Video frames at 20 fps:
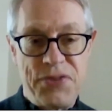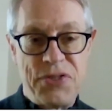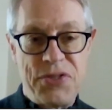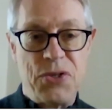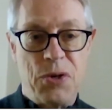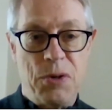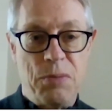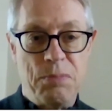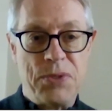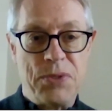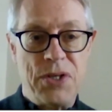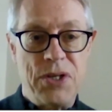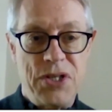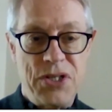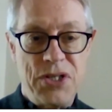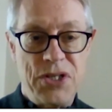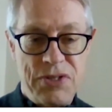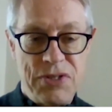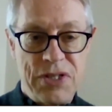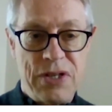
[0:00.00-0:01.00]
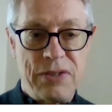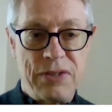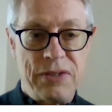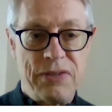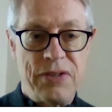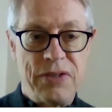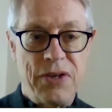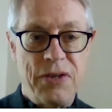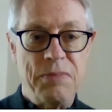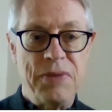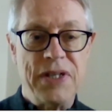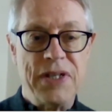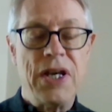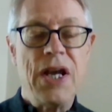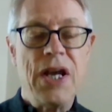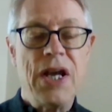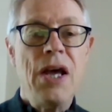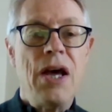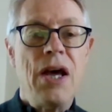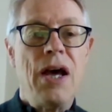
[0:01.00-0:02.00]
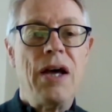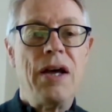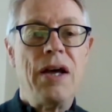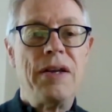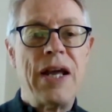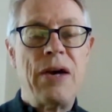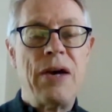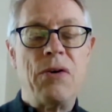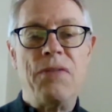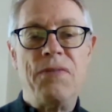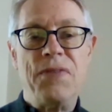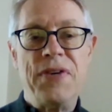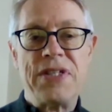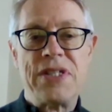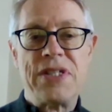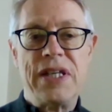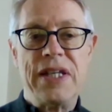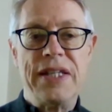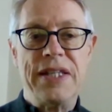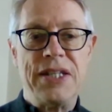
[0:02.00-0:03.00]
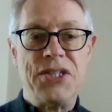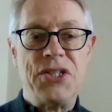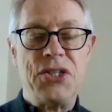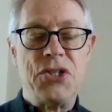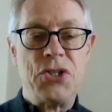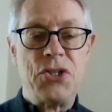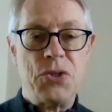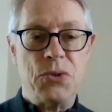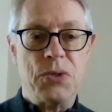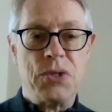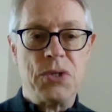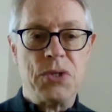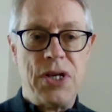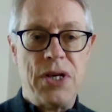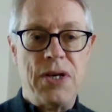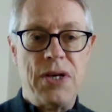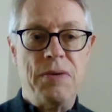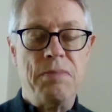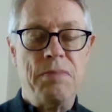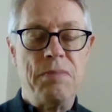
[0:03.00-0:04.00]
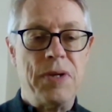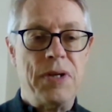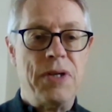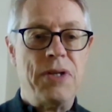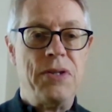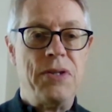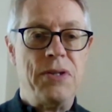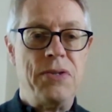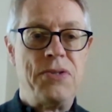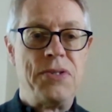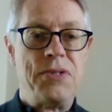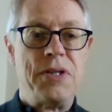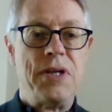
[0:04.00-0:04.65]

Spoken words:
stopped as a result of COVID. Now, obviously, this is short term, and